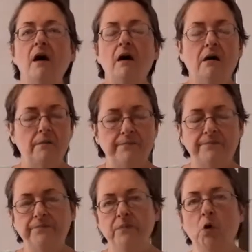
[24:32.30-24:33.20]
um,
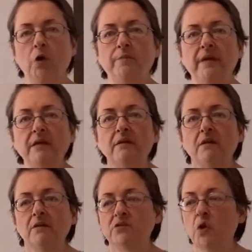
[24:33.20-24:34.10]
on me.
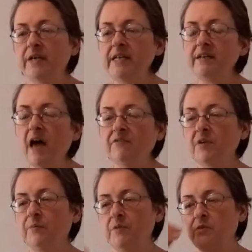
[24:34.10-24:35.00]
So I need to have
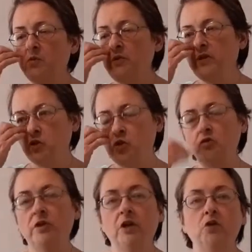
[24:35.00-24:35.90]
something between that
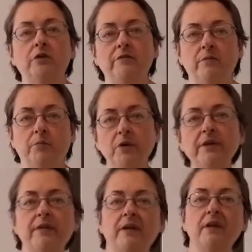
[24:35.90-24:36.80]
shirt that I couldn't even
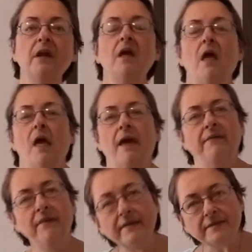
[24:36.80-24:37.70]
breathe in
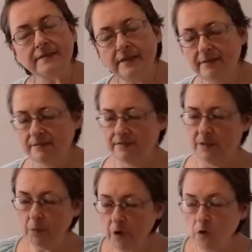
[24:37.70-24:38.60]
and this.
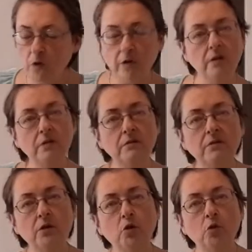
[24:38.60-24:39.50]
Somewhere in,
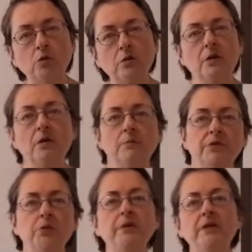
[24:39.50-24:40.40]
you know,
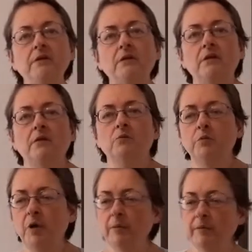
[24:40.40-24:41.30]
between
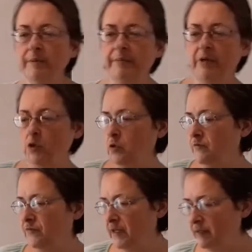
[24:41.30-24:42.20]
would probably be a good
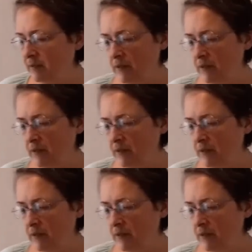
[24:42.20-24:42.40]
fit.